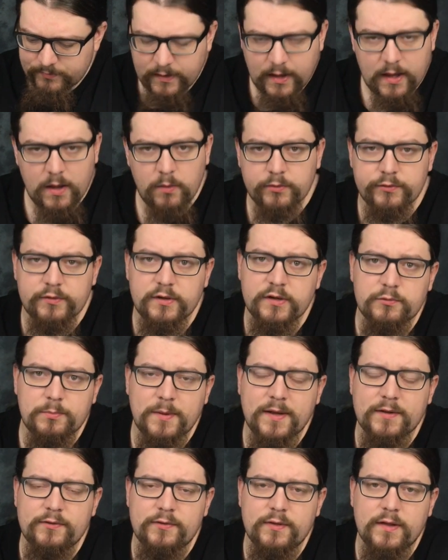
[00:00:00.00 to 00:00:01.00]
I wasn't
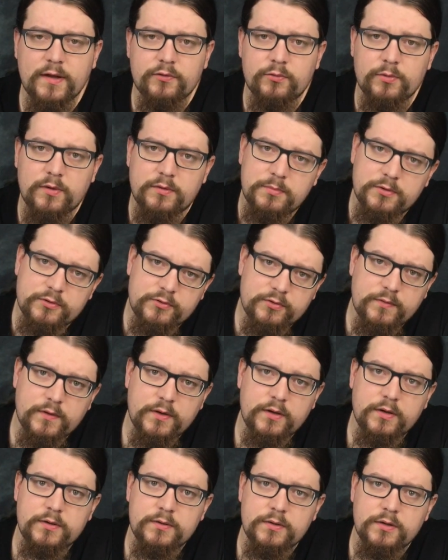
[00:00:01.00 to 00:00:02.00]
expecting that to have much of
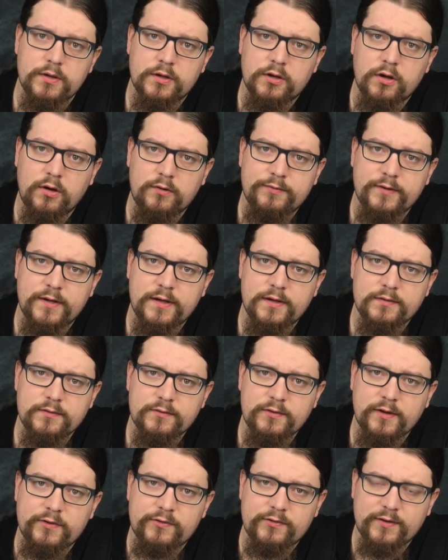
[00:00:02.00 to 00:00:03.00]
a coffee
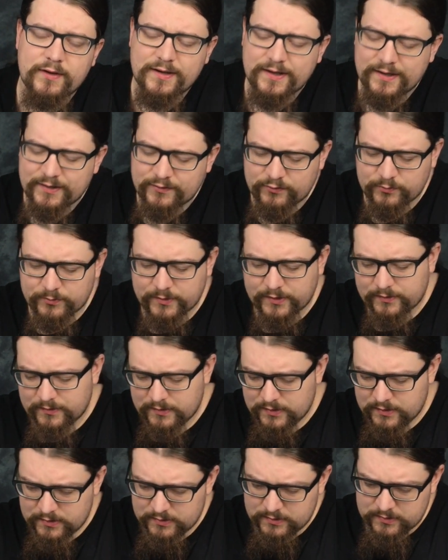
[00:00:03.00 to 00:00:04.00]
tasting kick to it,
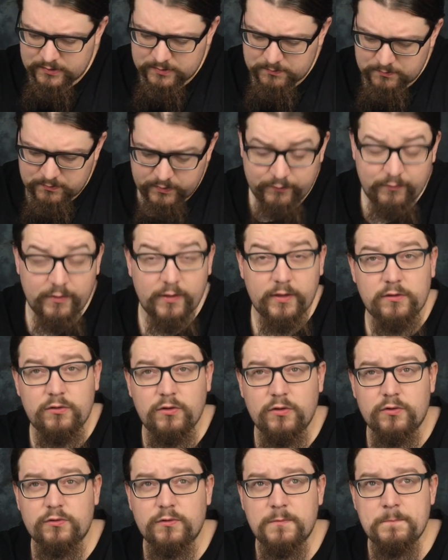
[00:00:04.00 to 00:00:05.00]
but it really
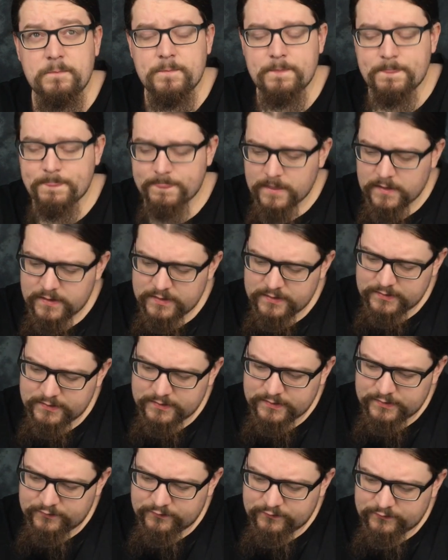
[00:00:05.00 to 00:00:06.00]
does.
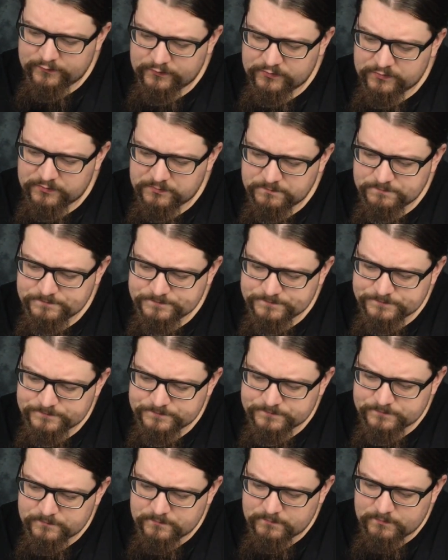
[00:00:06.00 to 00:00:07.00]
It's
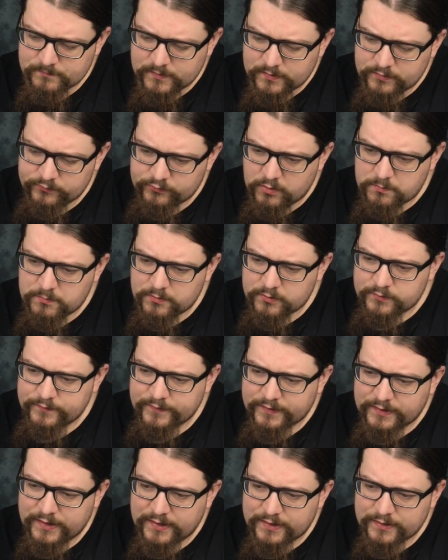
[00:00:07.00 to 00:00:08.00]
got more of a
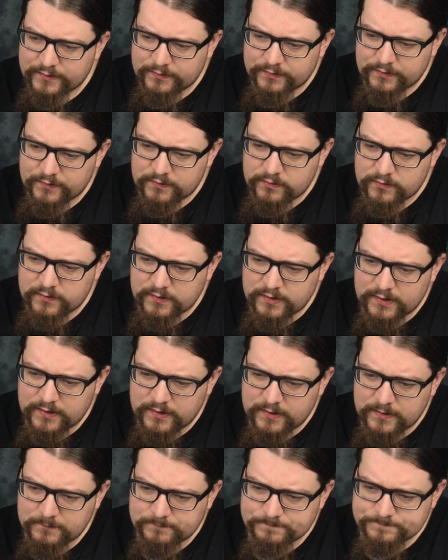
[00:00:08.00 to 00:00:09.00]
kick than
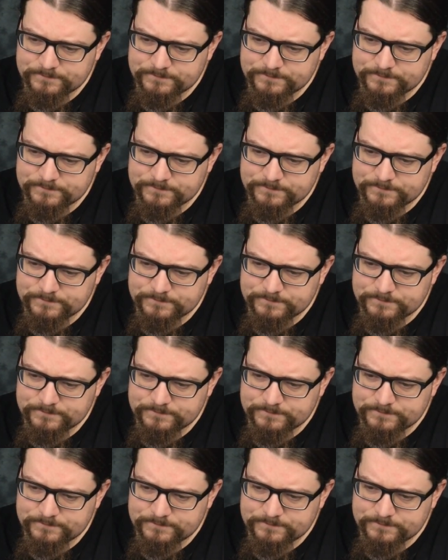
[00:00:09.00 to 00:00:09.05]
the